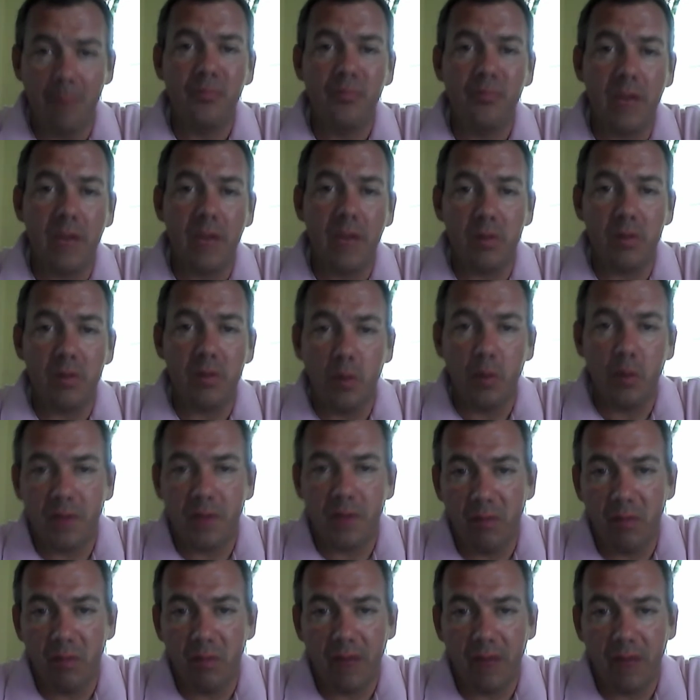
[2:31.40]
it removes the
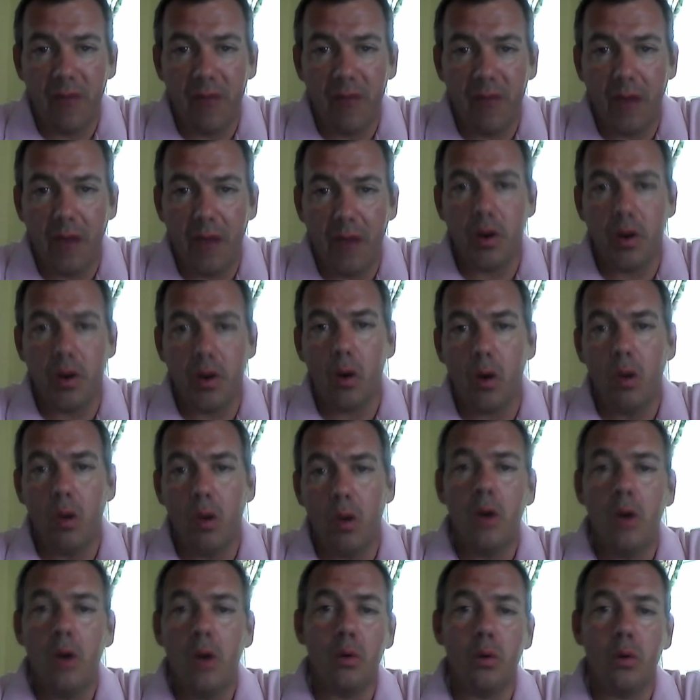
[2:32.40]
big fat no,
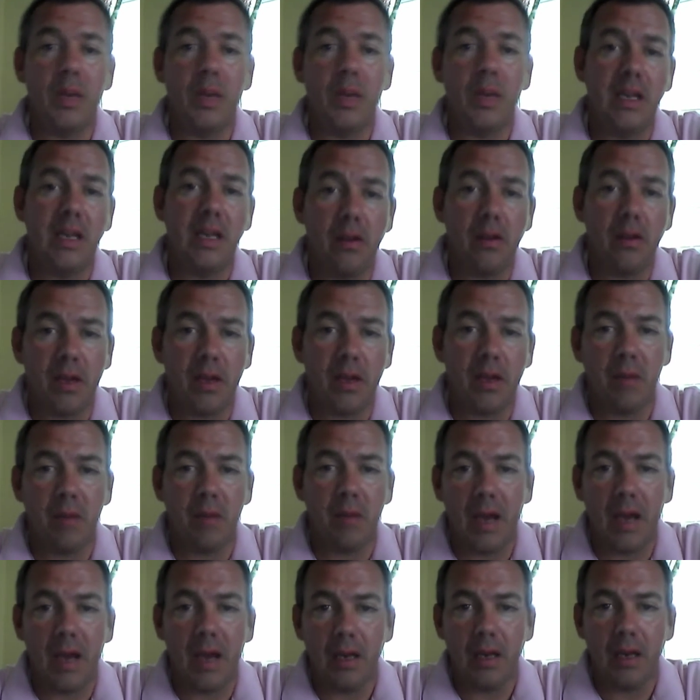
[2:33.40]
or we need to think
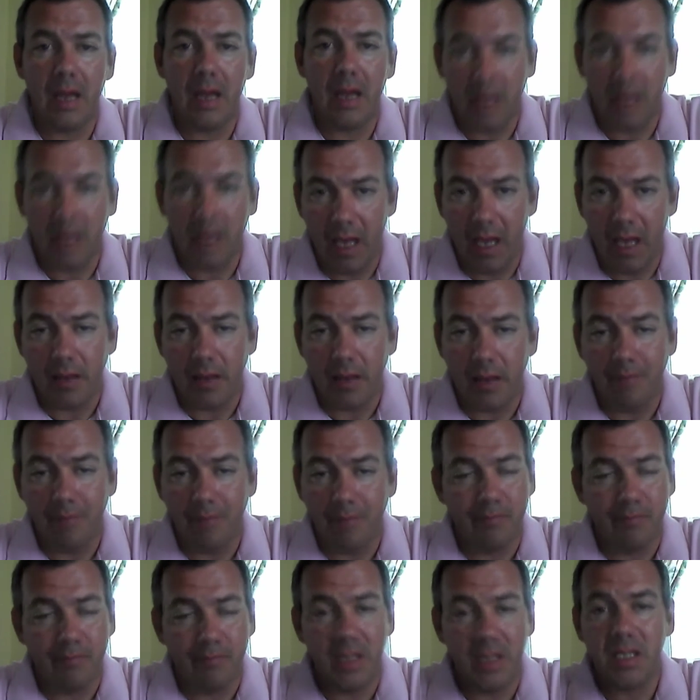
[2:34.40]
about it at the end.
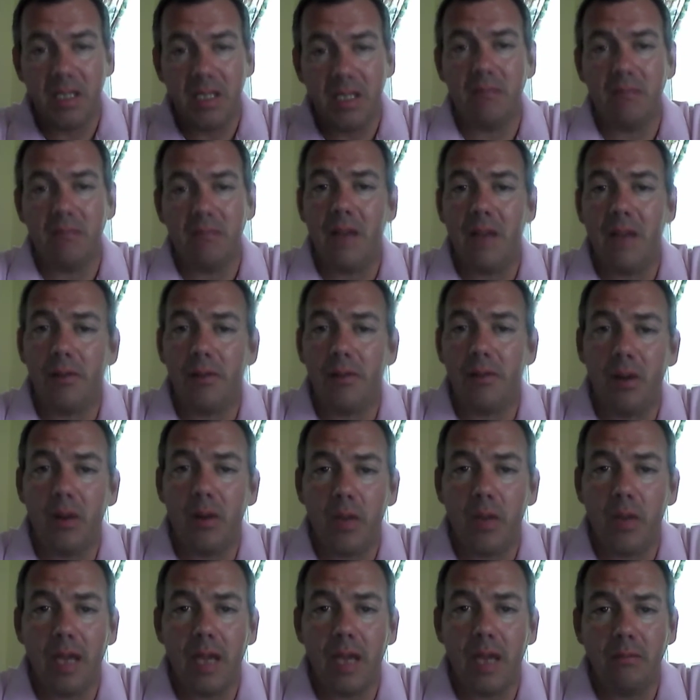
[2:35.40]
And that's it. Have a great
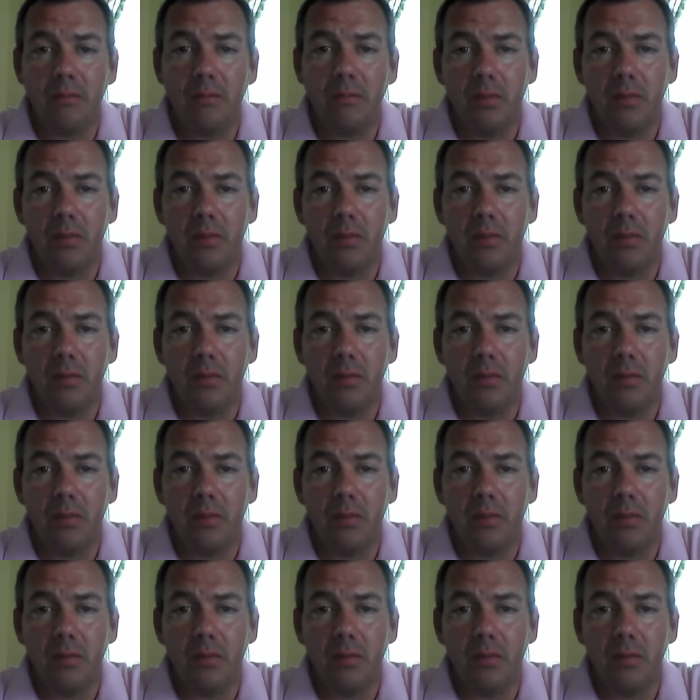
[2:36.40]
weekend.